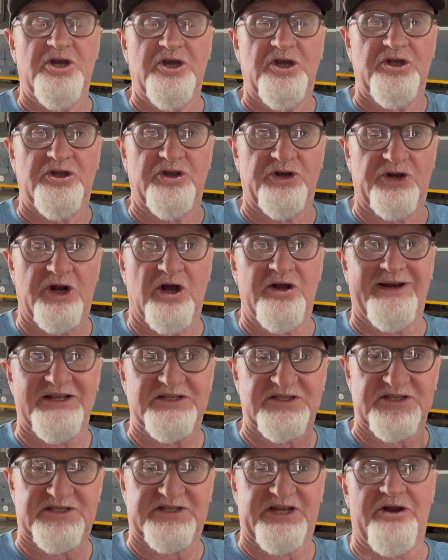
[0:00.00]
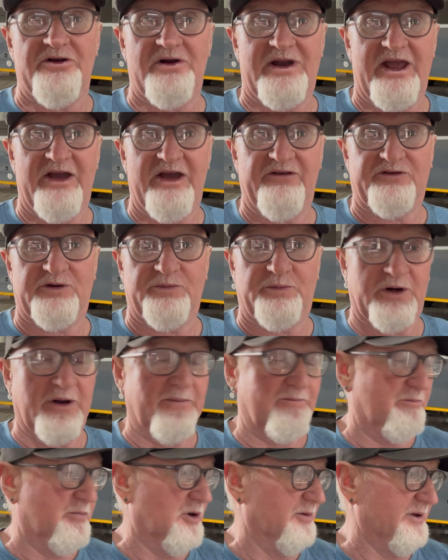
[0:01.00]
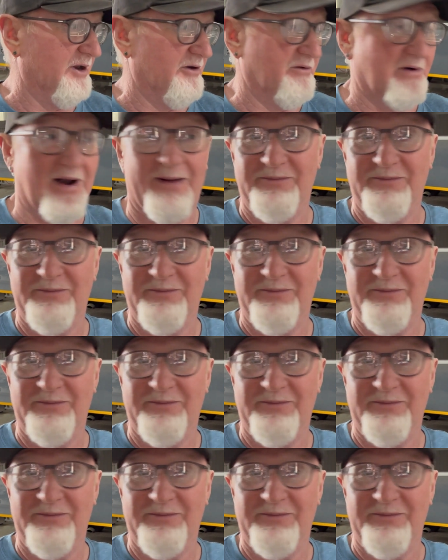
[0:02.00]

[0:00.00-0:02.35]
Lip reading: You don't necessarily have to put a blooming rubber